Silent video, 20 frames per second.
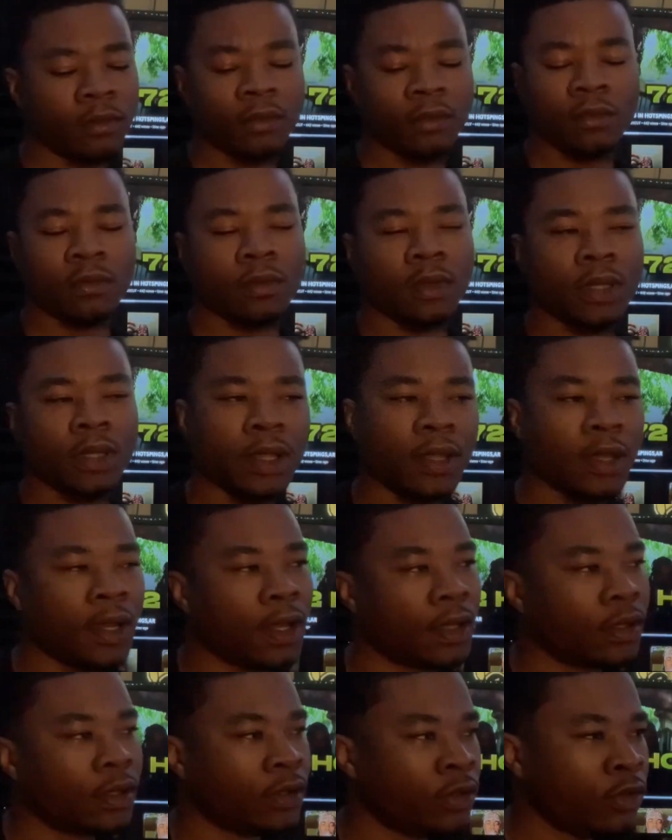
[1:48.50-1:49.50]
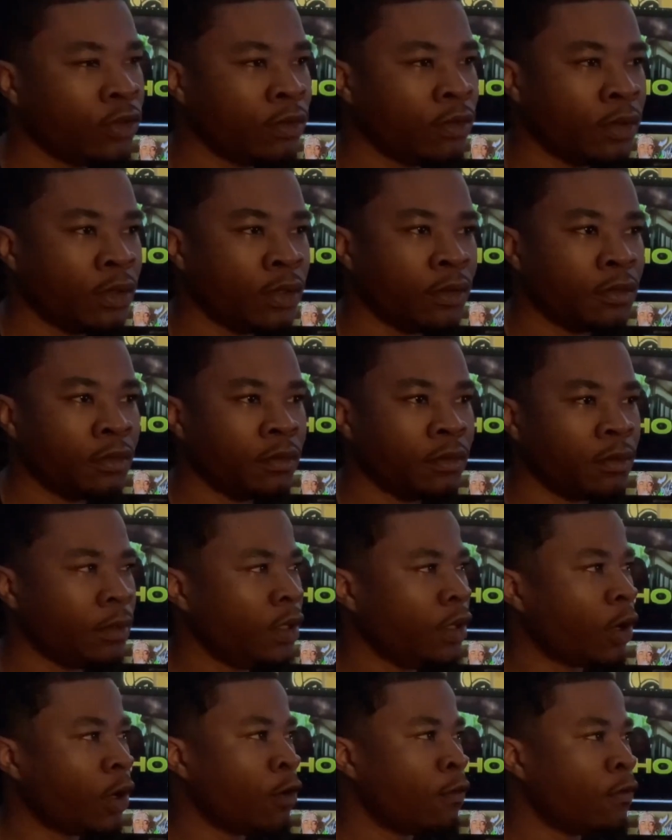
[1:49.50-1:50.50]
what they got to do with me
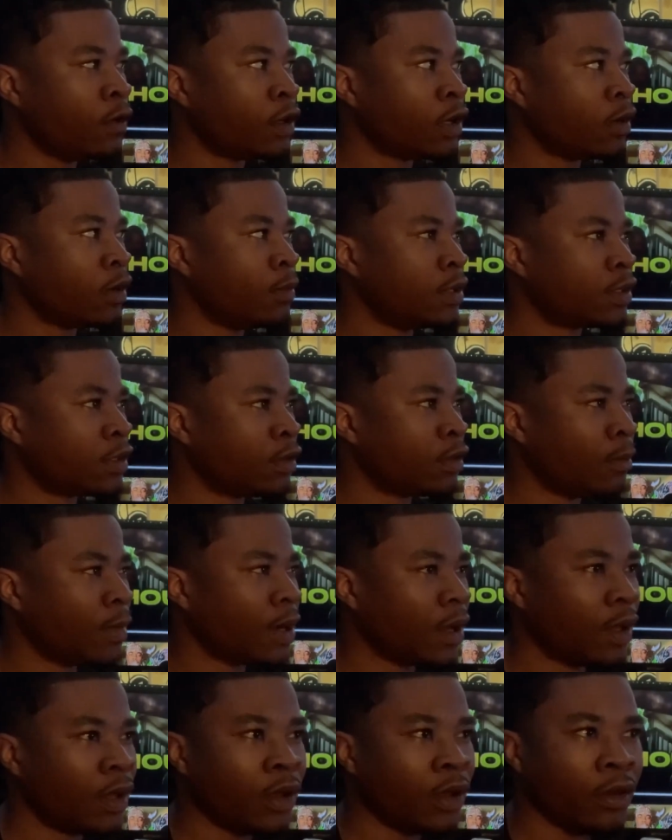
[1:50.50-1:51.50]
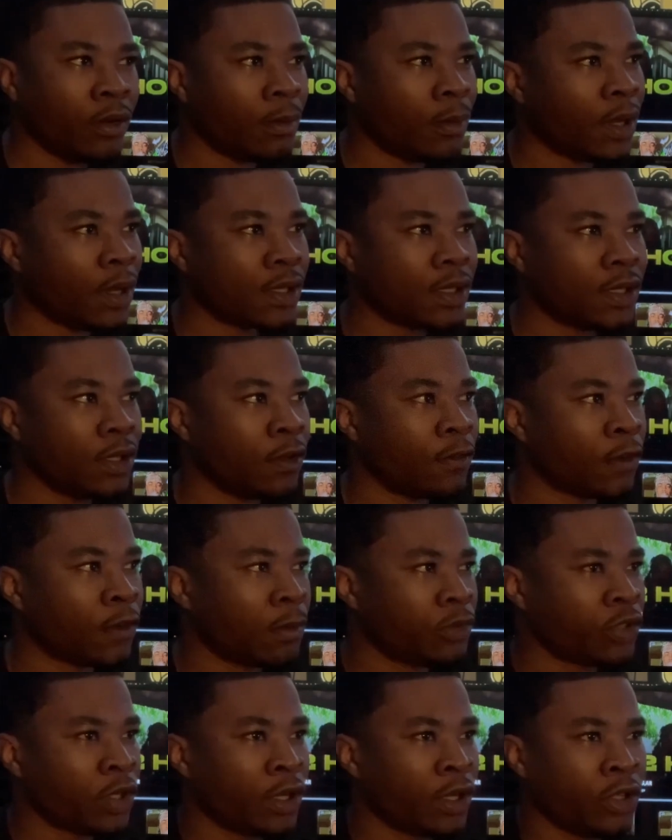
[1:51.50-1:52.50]
overcoming something by learning myself. I'm
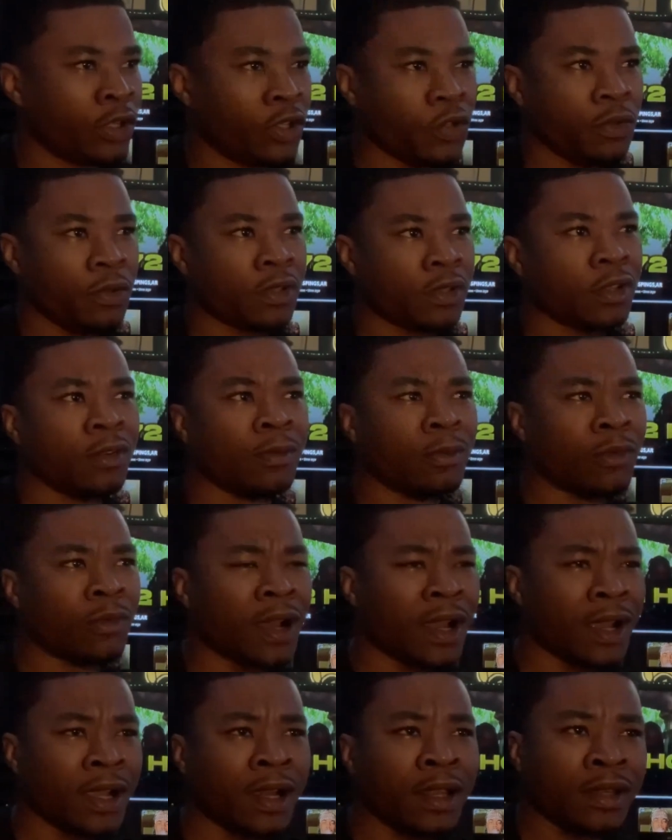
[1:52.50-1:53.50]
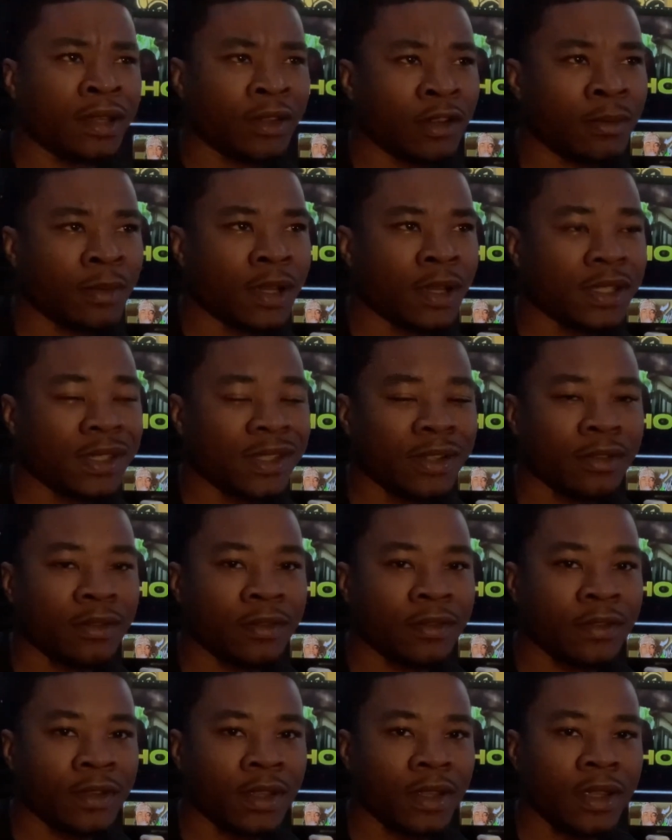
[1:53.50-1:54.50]
trying to do something. I gotta learn myself.
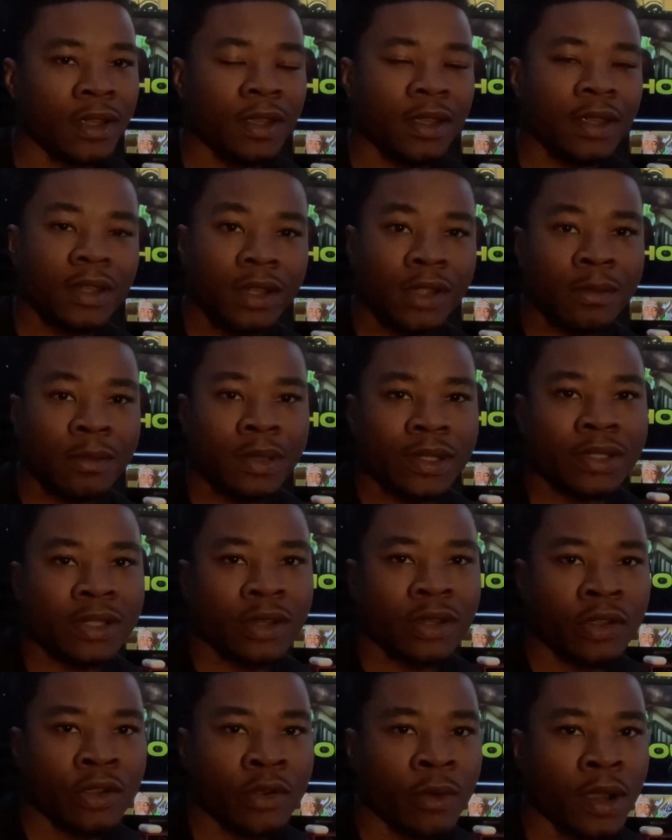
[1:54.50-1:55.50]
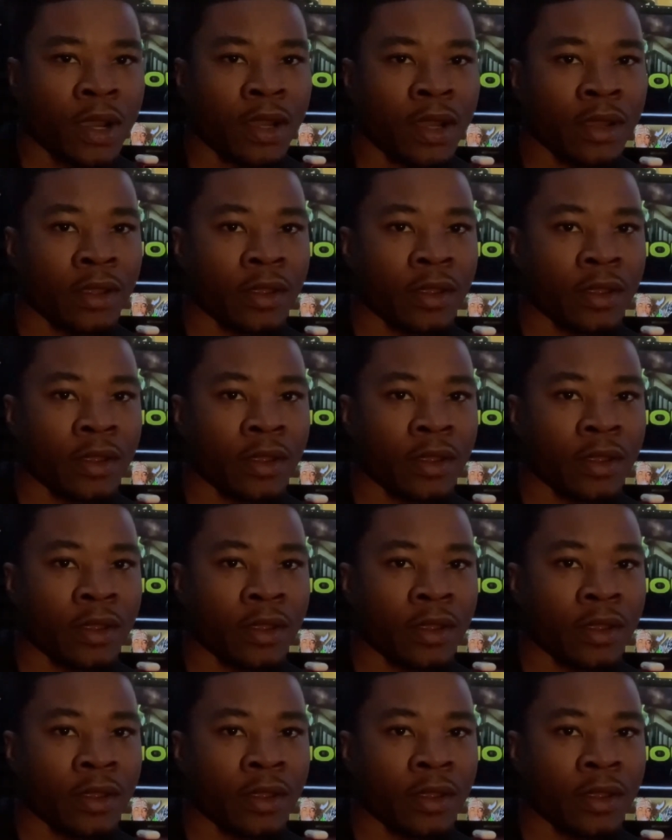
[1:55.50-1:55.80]
Let me tell you why.